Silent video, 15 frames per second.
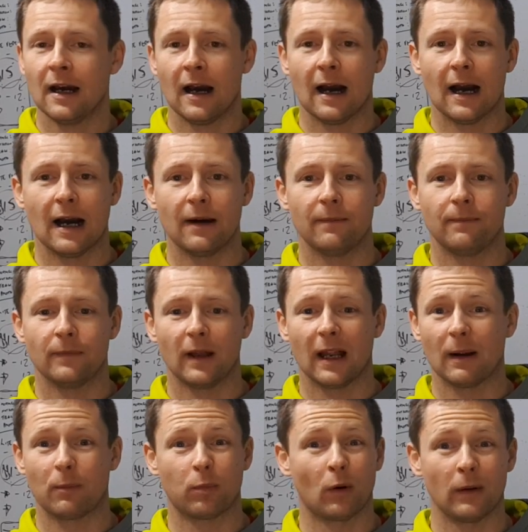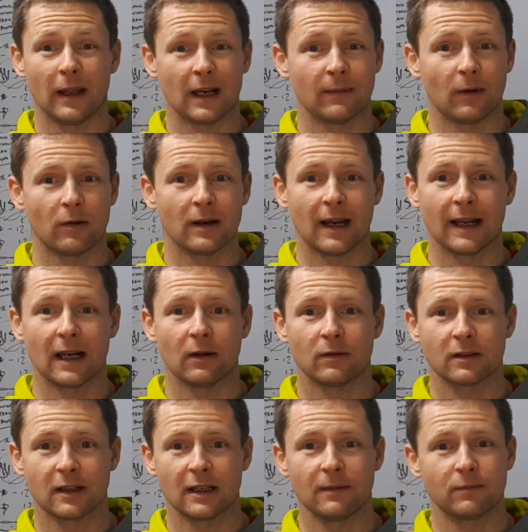I probably had about 9
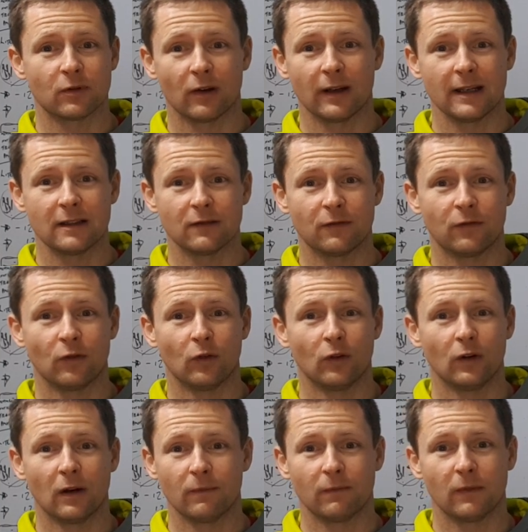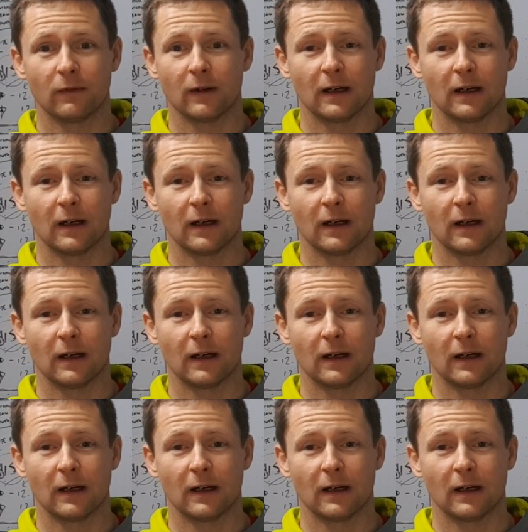hours sleep, so 8 to 4,